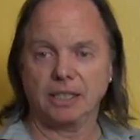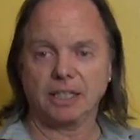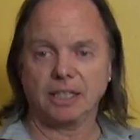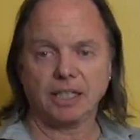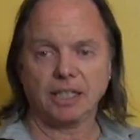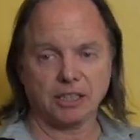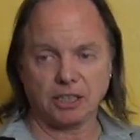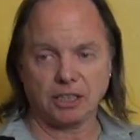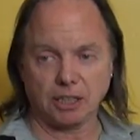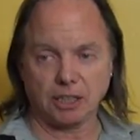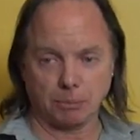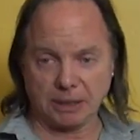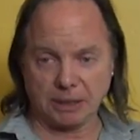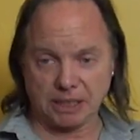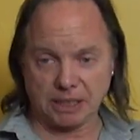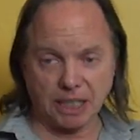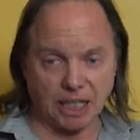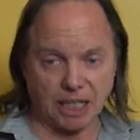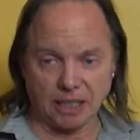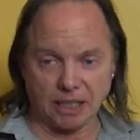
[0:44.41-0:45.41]

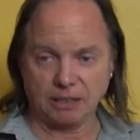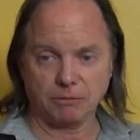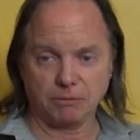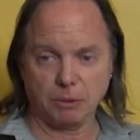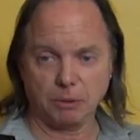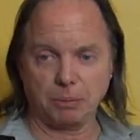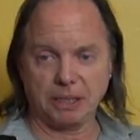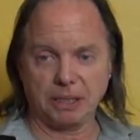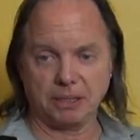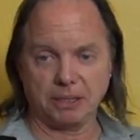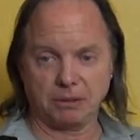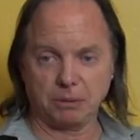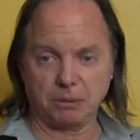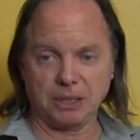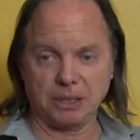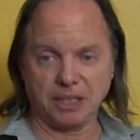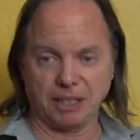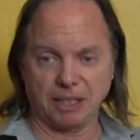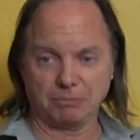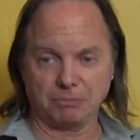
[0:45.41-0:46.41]
Kachatabatsa, repeated 3
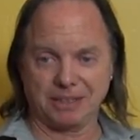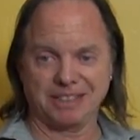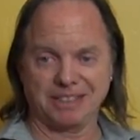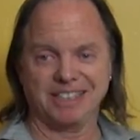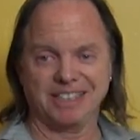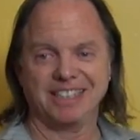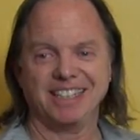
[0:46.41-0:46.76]
times.